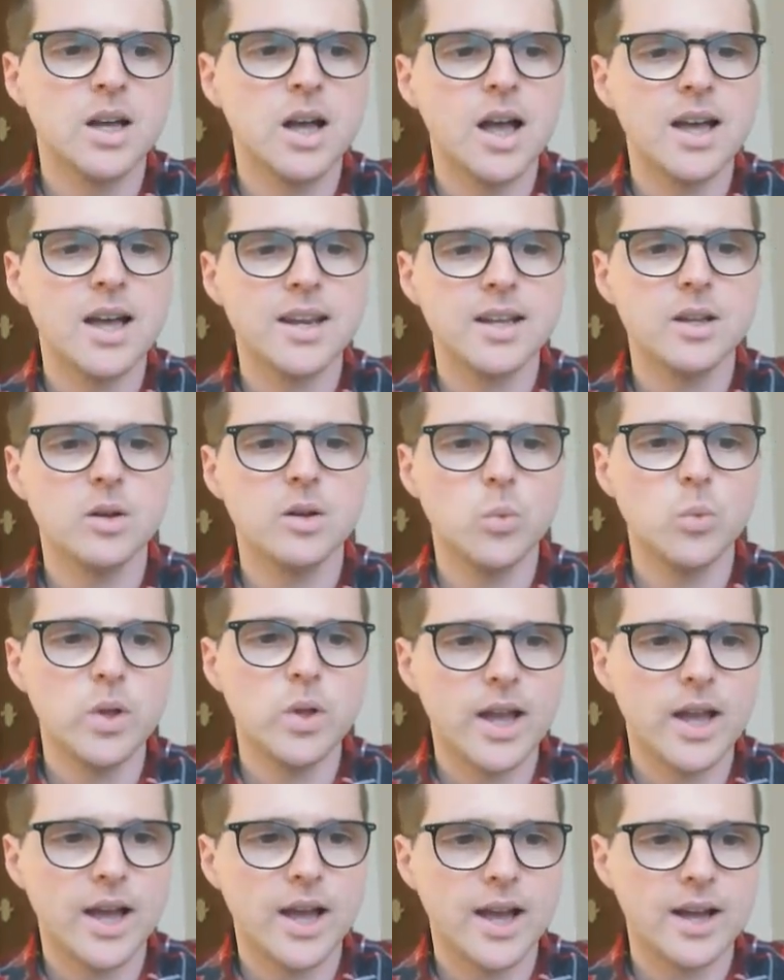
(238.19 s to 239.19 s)
And then
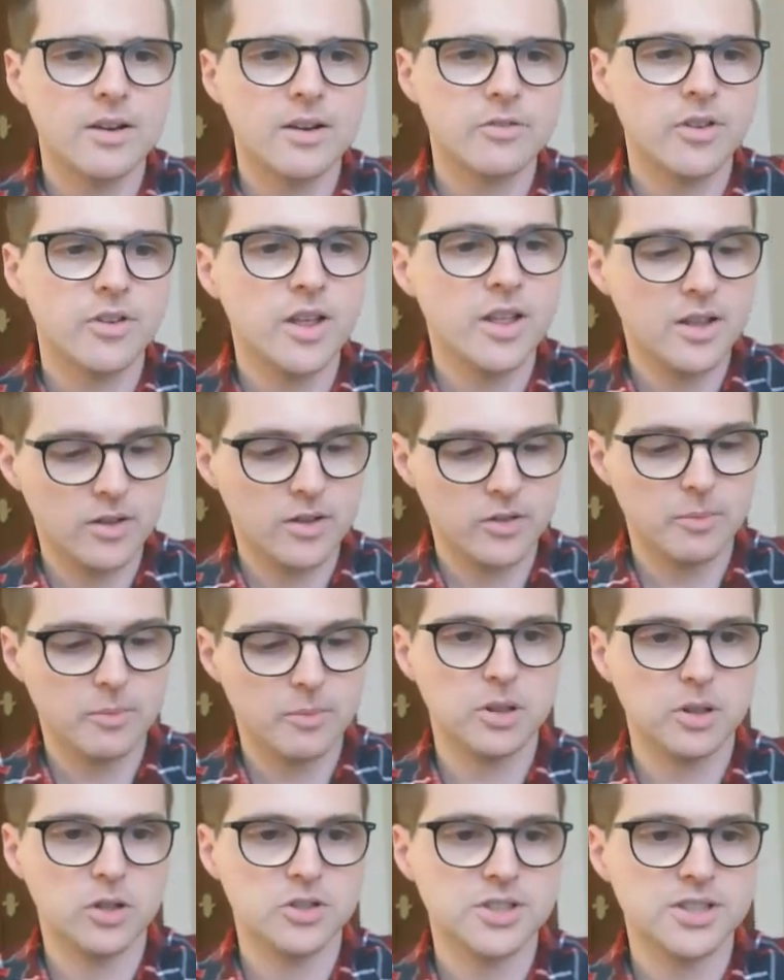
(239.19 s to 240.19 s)
we have the
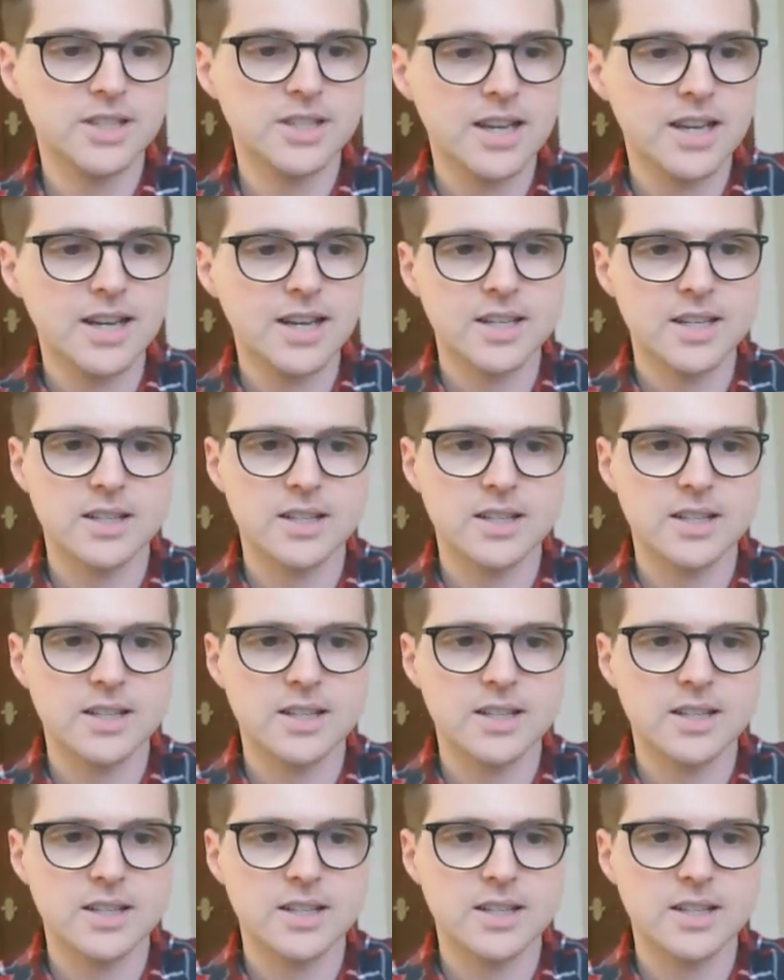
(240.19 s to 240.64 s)
plus 9